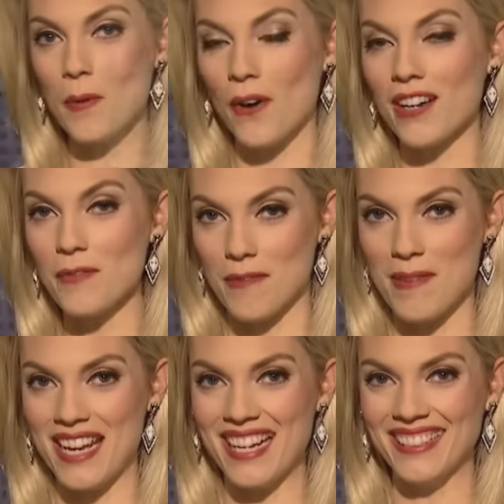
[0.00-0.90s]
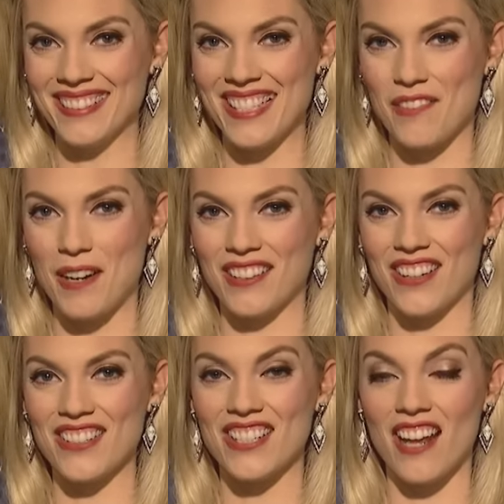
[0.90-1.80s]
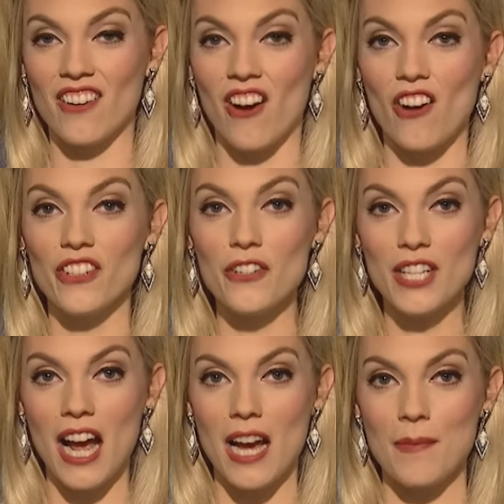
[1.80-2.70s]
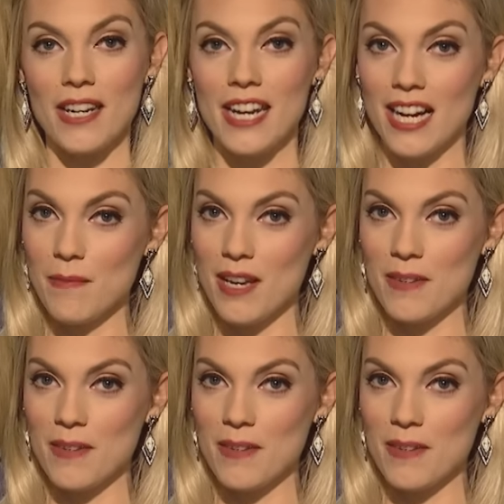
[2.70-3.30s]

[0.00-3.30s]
Point with me, Liz Wheeler, tonight at our all new time, 9 p.m.